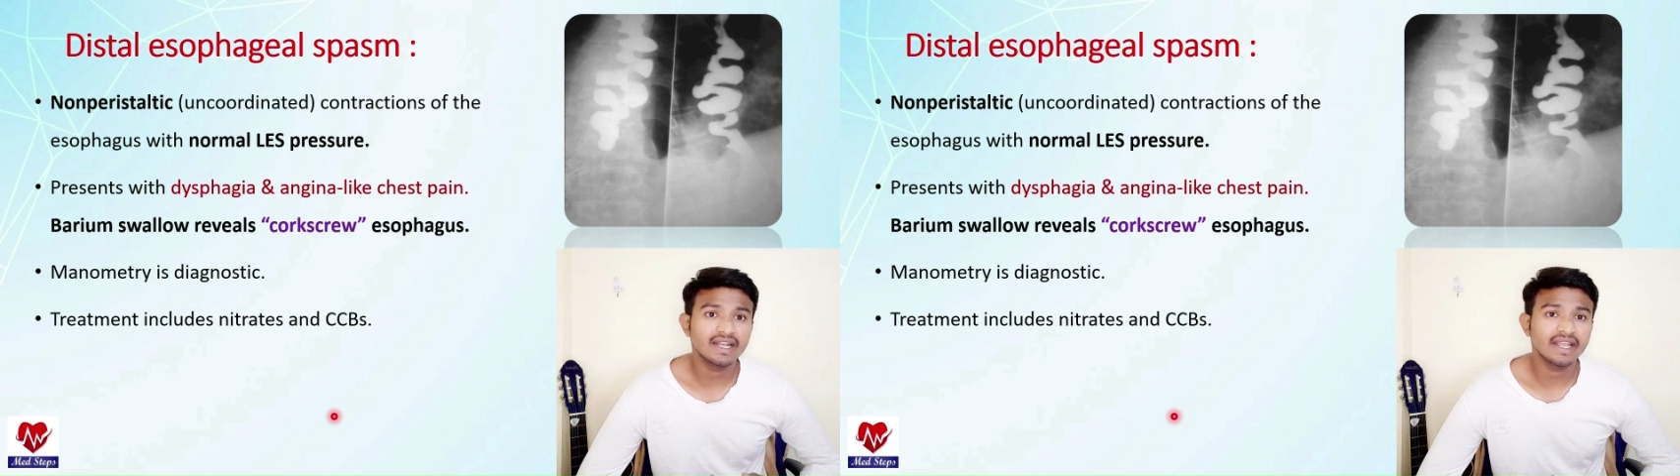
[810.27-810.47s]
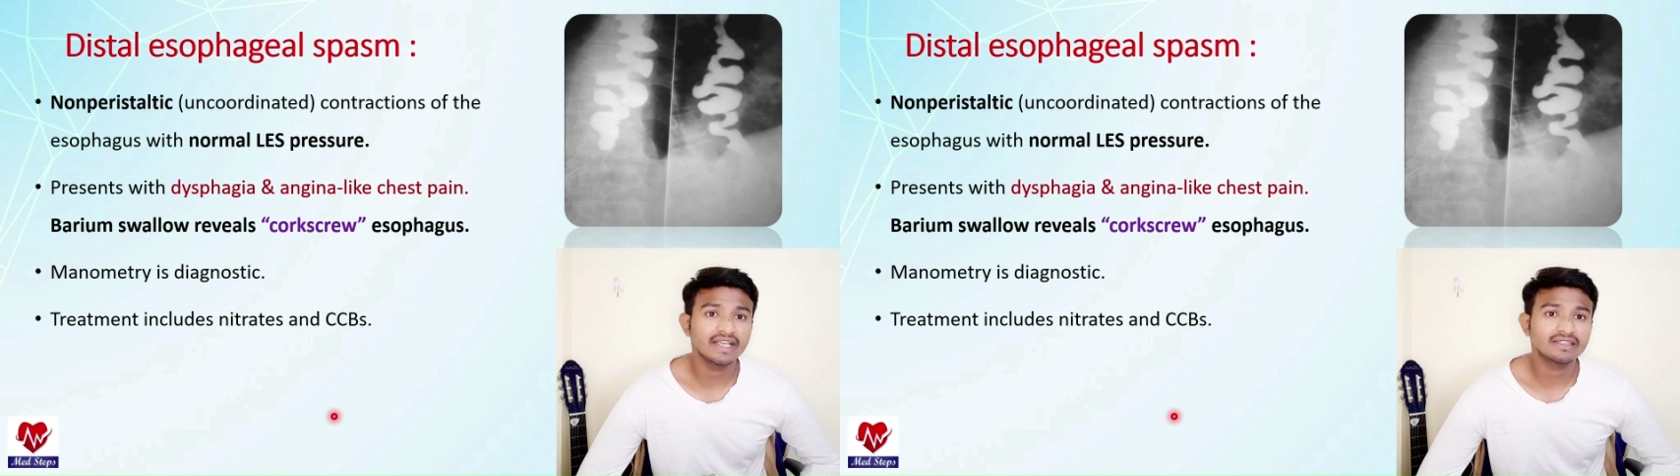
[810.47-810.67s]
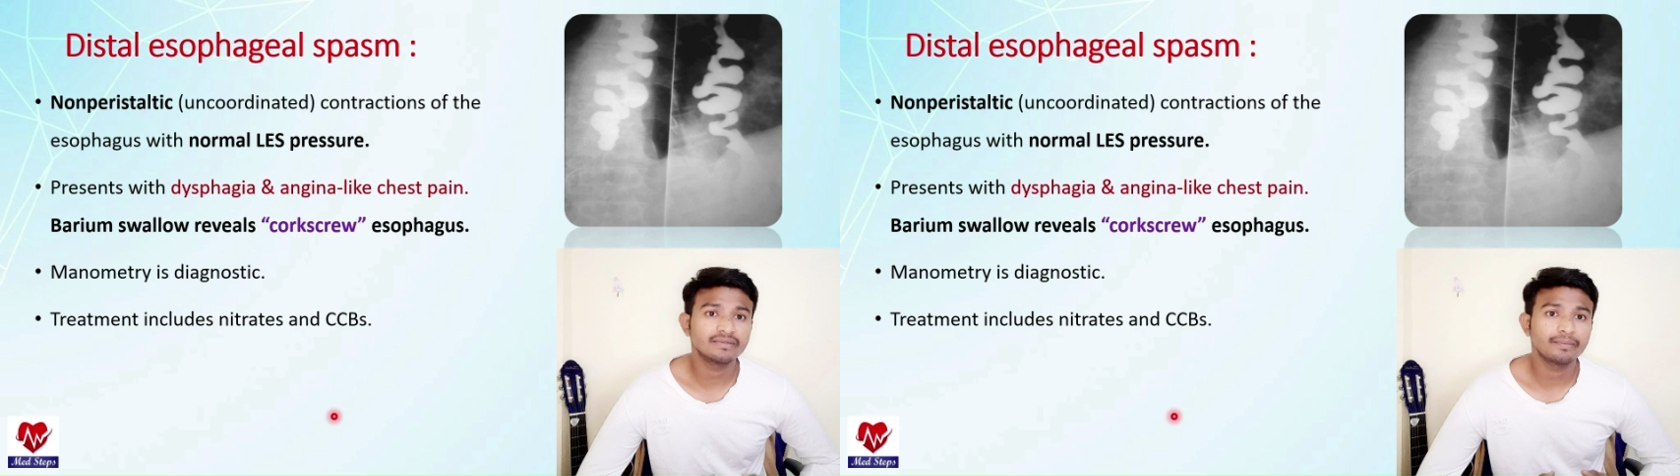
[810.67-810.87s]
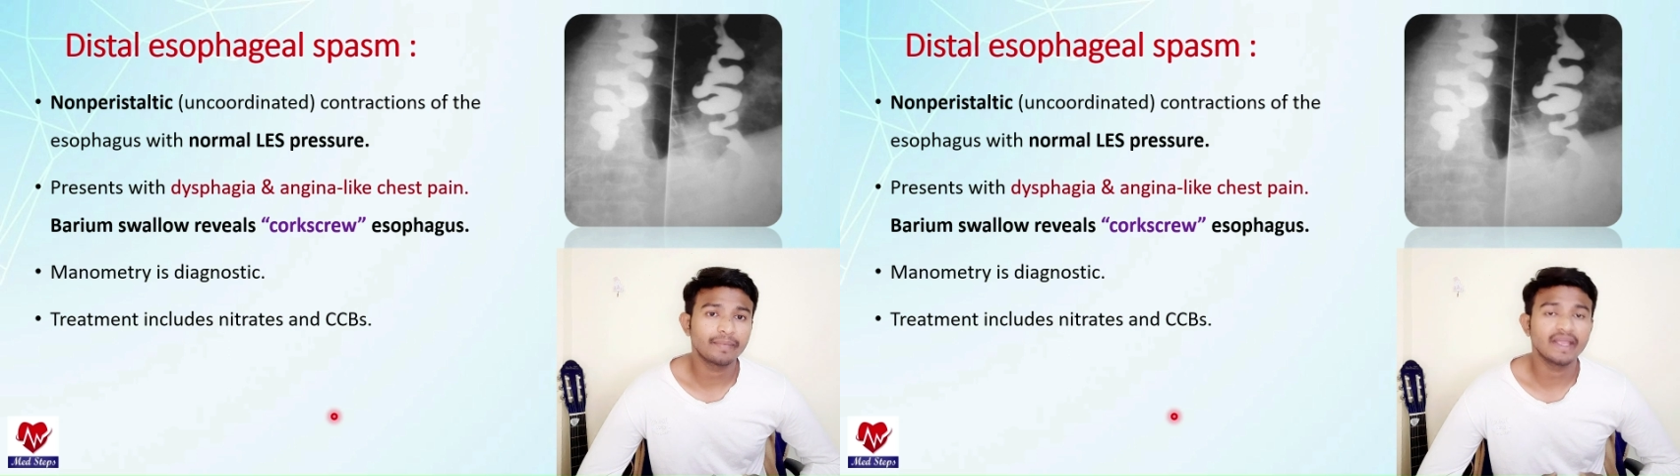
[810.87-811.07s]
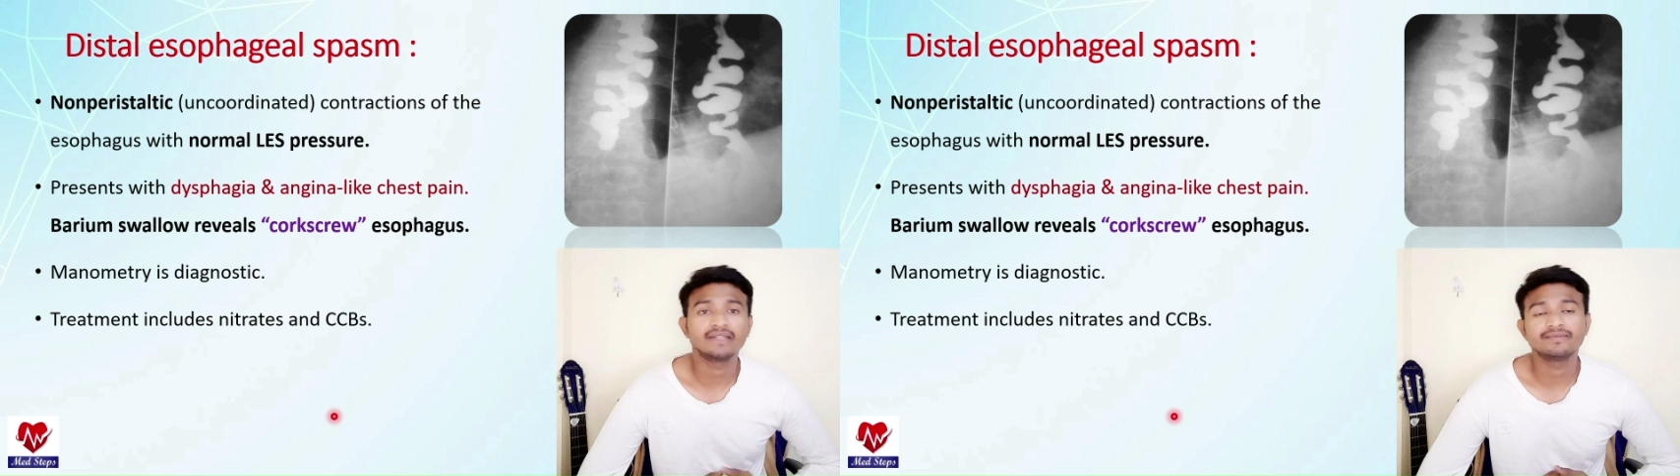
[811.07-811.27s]
like
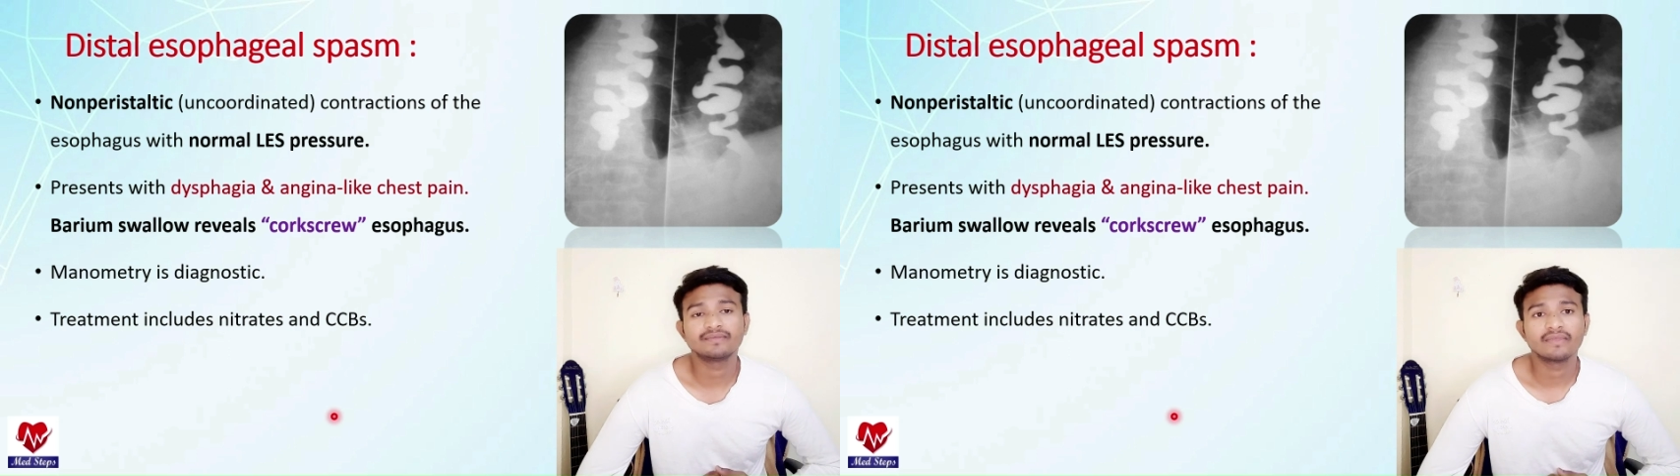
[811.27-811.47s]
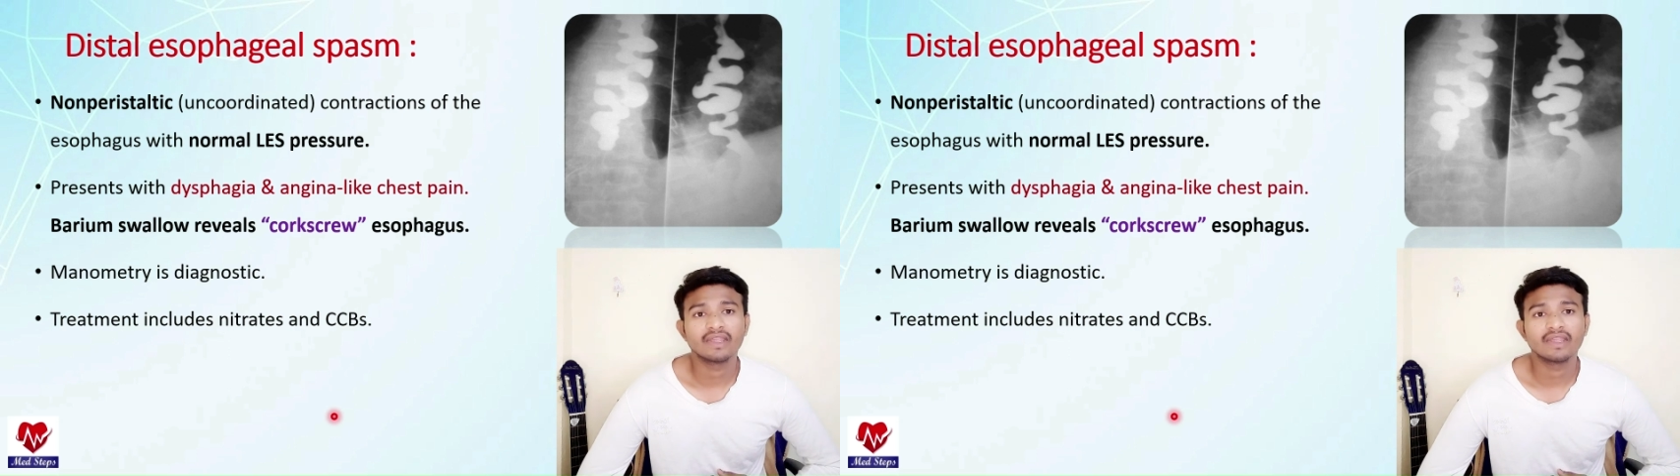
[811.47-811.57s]
pain.